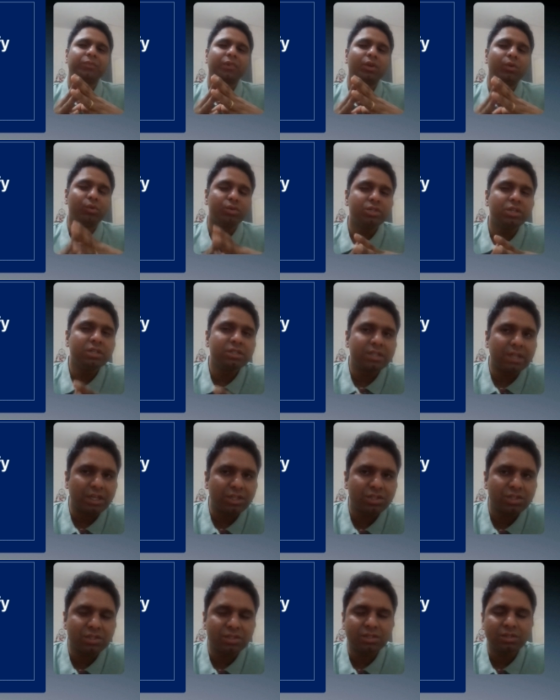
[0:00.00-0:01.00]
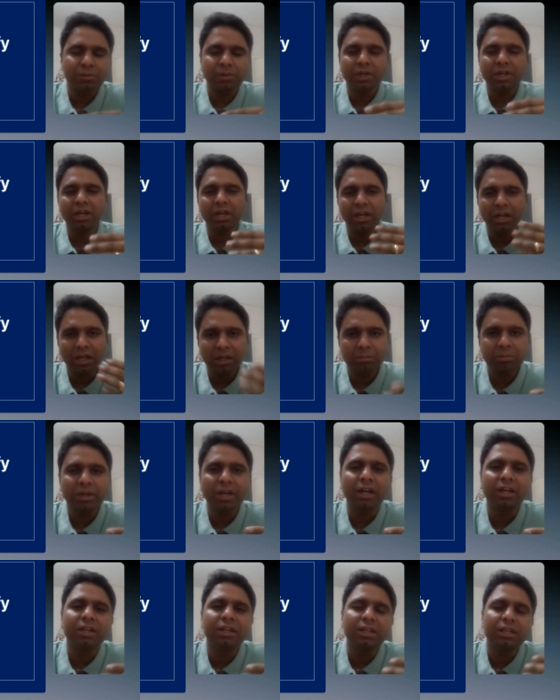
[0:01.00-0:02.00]
coaching sessions where I help
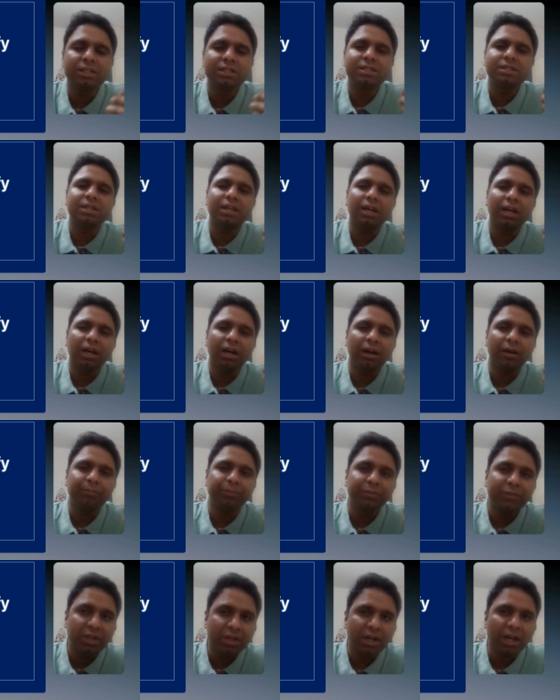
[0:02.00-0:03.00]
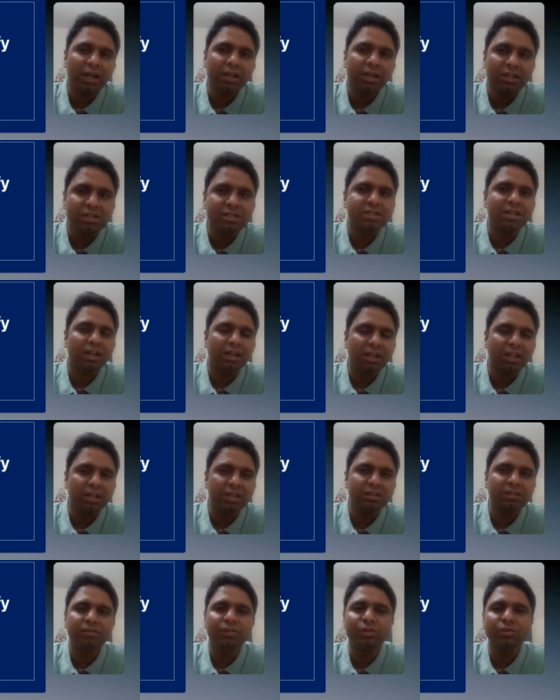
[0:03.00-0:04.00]
candidates crack consulting
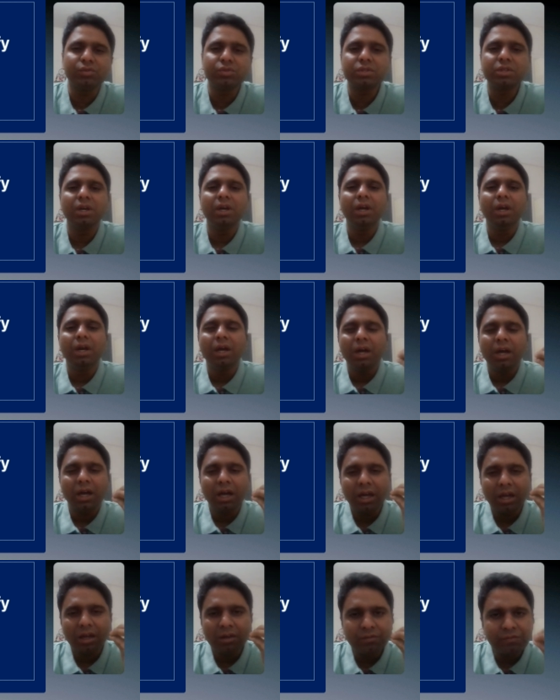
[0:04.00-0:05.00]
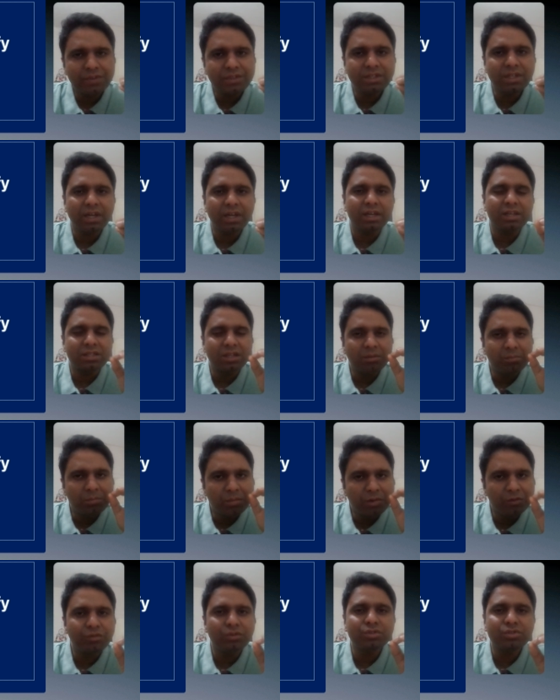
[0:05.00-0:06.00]
interviews, I emphasize that
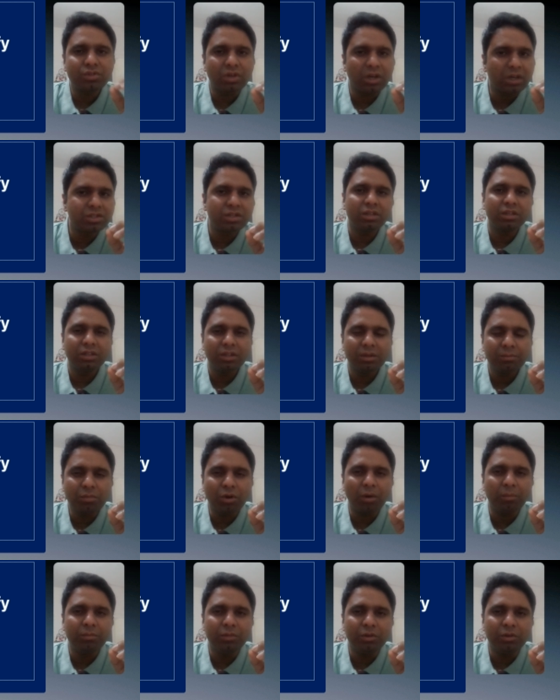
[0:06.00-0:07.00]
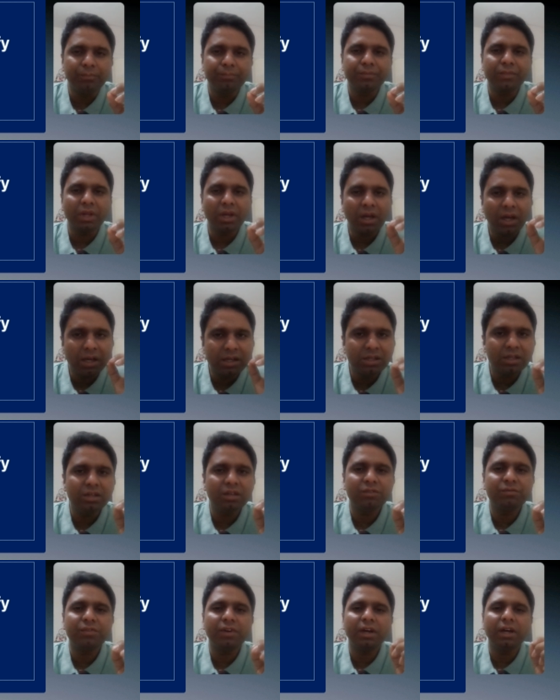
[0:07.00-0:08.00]
before structuring the problem,
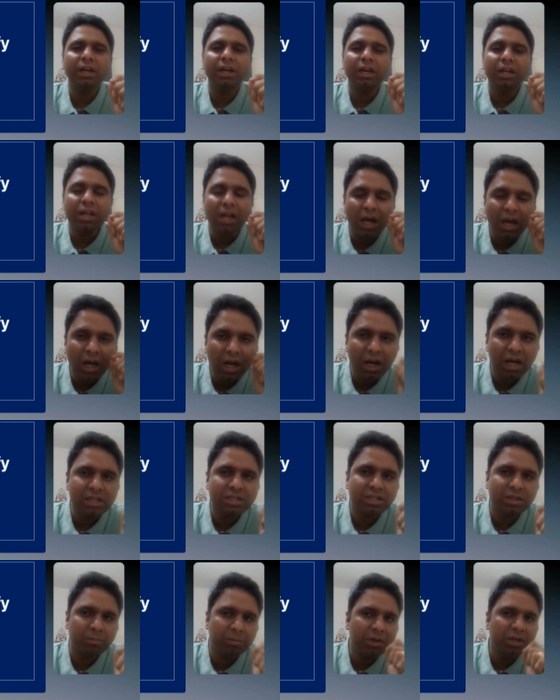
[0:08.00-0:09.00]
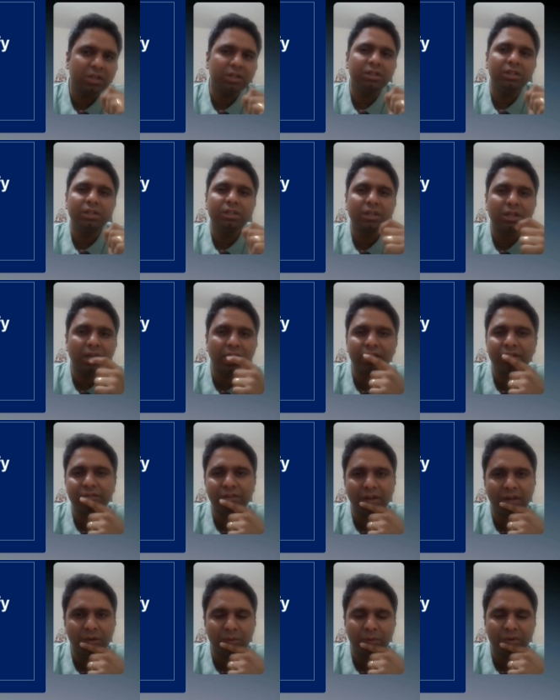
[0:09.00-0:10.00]
identify and ask pertinent
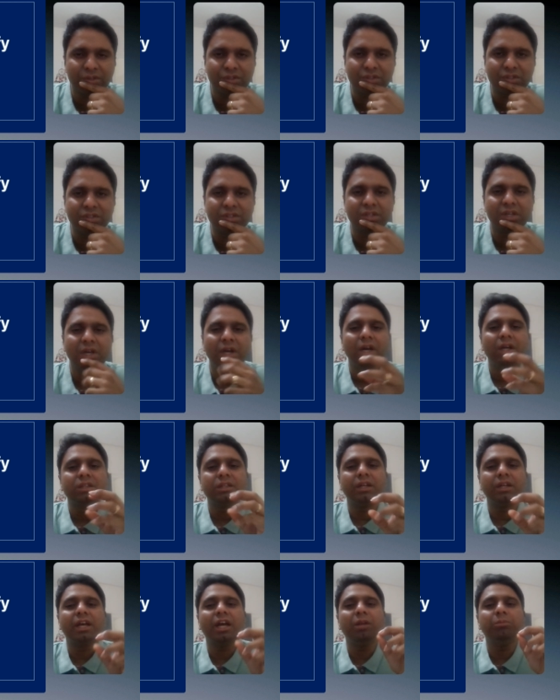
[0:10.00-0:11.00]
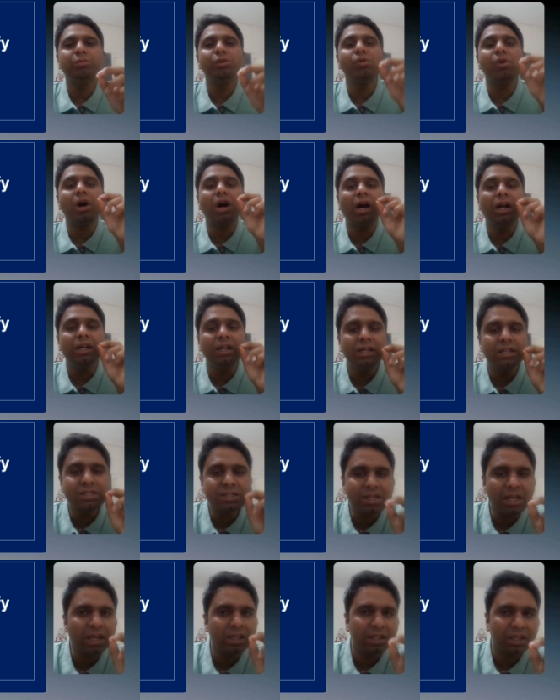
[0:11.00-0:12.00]
clarifying questions that help you
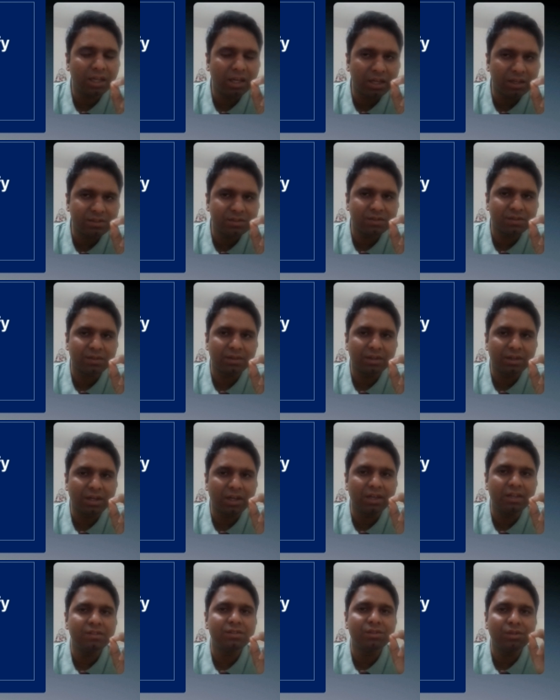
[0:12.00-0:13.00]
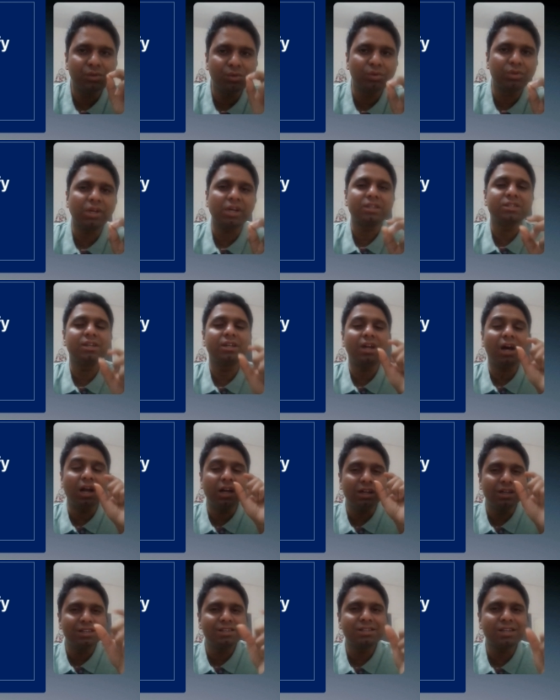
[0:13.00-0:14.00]
understand the case, right? So note I said
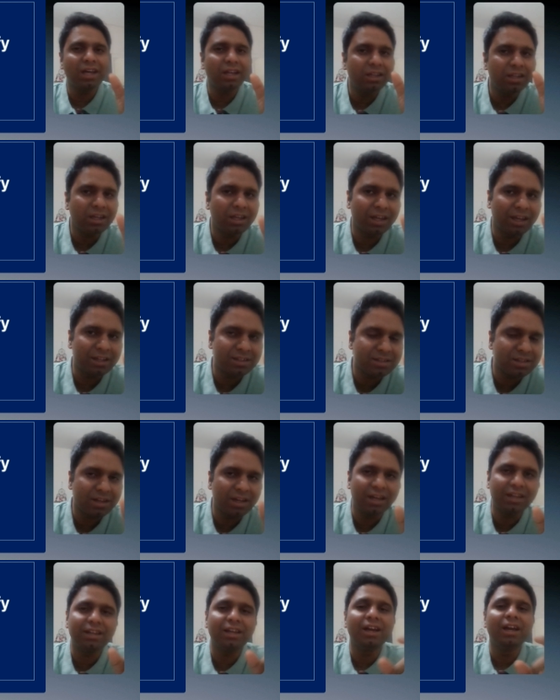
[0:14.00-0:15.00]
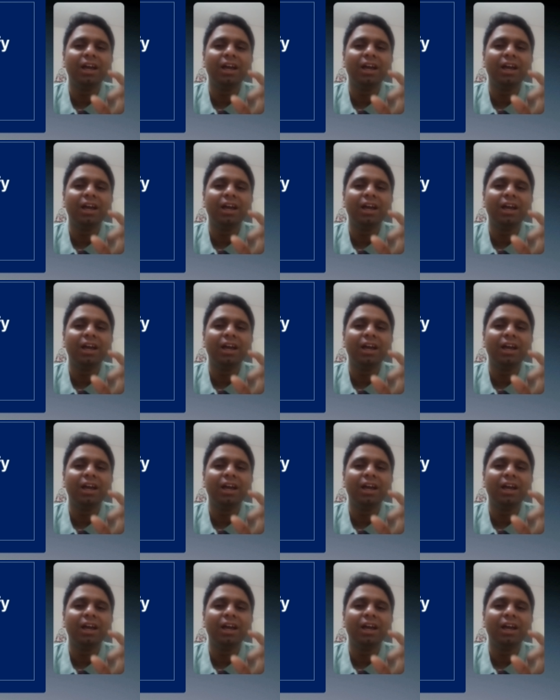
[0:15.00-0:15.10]
understand the case, right?